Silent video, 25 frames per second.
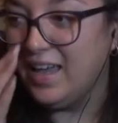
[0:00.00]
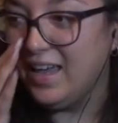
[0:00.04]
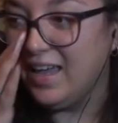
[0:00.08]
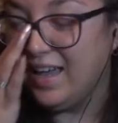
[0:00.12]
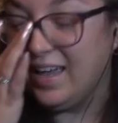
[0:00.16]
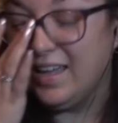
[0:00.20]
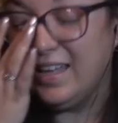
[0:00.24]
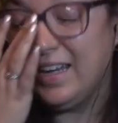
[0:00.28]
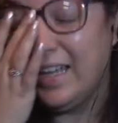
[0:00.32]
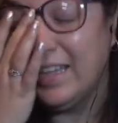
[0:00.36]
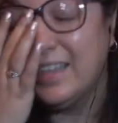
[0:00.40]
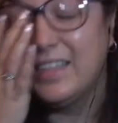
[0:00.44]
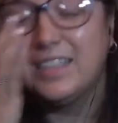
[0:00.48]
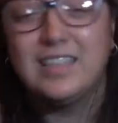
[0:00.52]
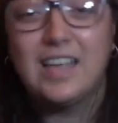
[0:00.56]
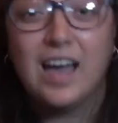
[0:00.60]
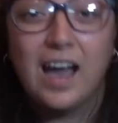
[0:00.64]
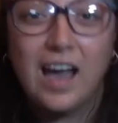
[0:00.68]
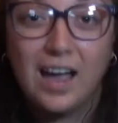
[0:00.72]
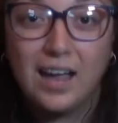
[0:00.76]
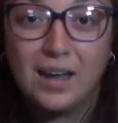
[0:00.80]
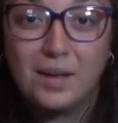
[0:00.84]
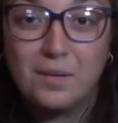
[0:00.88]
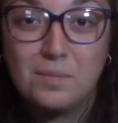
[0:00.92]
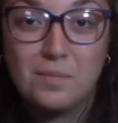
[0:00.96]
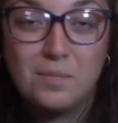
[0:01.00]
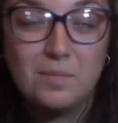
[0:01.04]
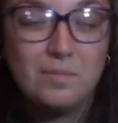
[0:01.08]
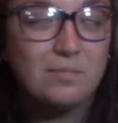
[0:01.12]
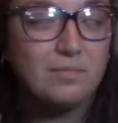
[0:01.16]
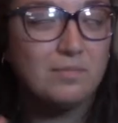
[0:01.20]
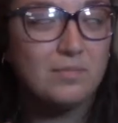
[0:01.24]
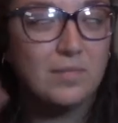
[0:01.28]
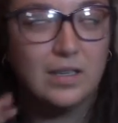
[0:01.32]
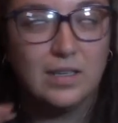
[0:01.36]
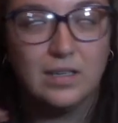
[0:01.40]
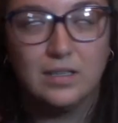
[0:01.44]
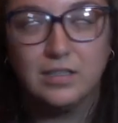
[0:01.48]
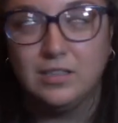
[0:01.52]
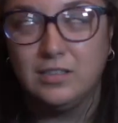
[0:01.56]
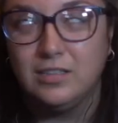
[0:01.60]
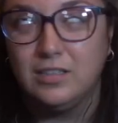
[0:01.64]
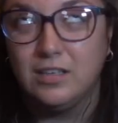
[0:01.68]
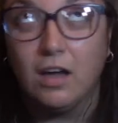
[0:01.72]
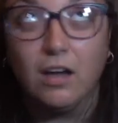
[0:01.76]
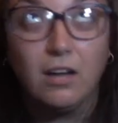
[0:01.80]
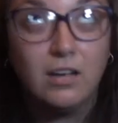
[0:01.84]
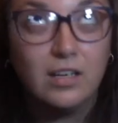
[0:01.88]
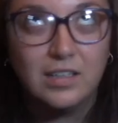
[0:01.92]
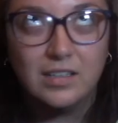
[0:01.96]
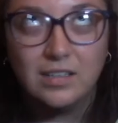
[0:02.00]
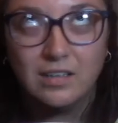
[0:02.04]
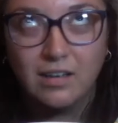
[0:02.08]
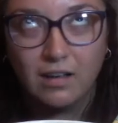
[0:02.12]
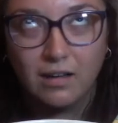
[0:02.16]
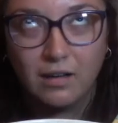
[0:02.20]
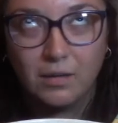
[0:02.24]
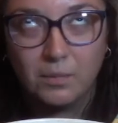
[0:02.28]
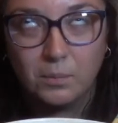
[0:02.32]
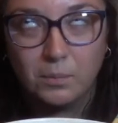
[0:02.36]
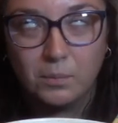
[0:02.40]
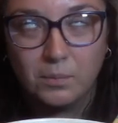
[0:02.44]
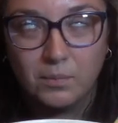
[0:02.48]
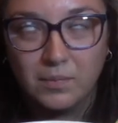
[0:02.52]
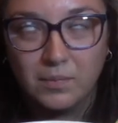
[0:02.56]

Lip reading: And at the time, young and dumb,